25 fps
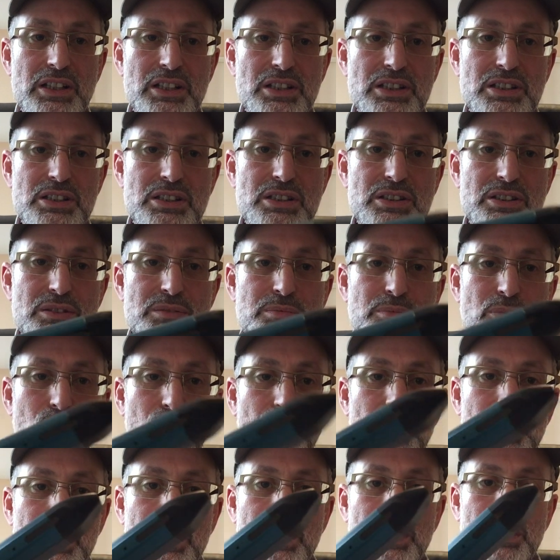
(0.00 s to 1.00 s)
there's
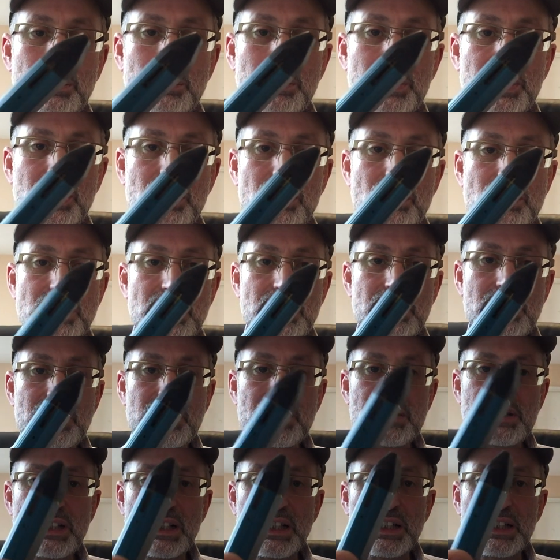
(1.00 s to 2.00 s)
small little windows at
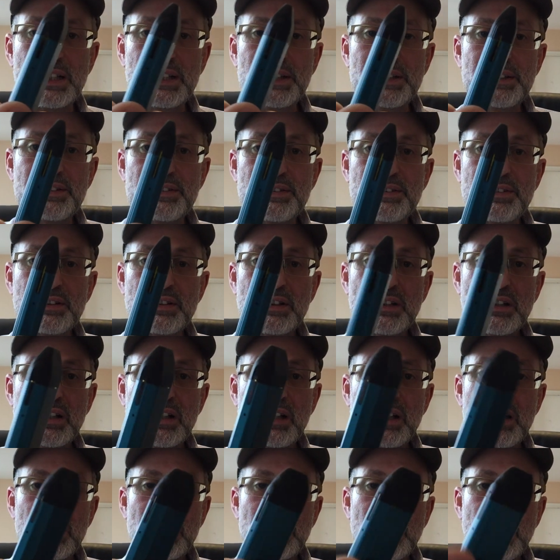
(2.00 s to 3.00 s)
the side
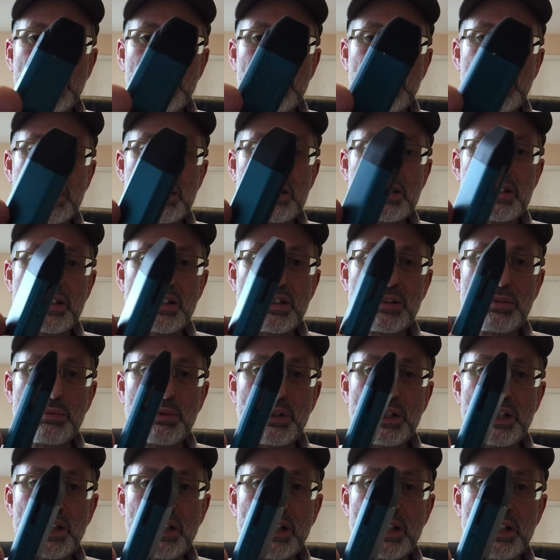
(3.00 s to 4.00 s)
that you can see
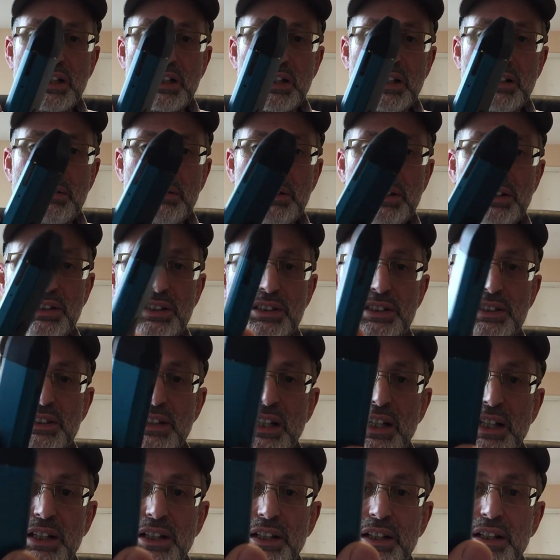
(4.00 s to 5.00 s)
where your e-liquid is
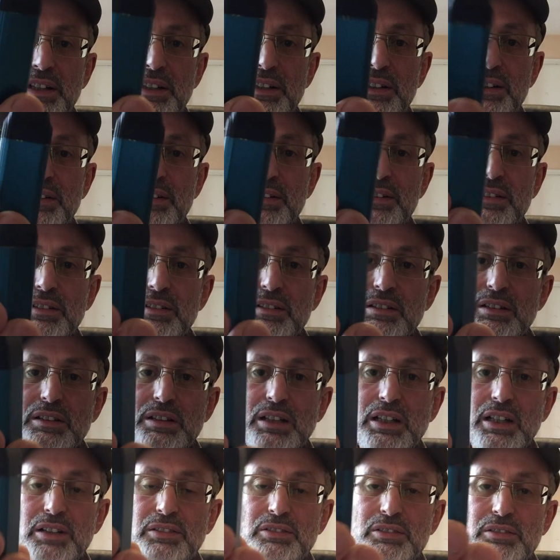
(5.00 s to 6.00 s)
standing,
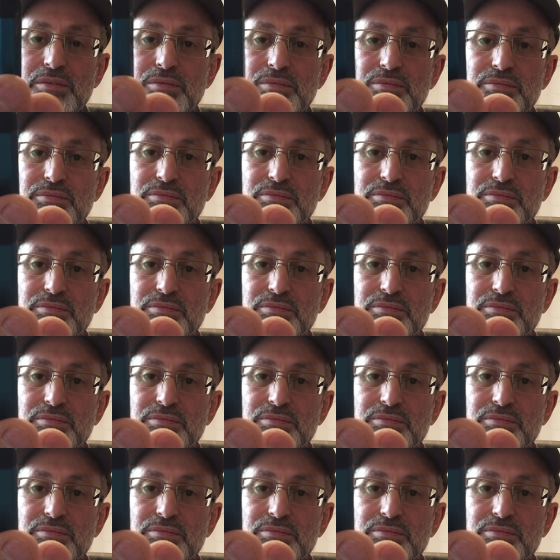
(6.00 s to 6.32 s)
level.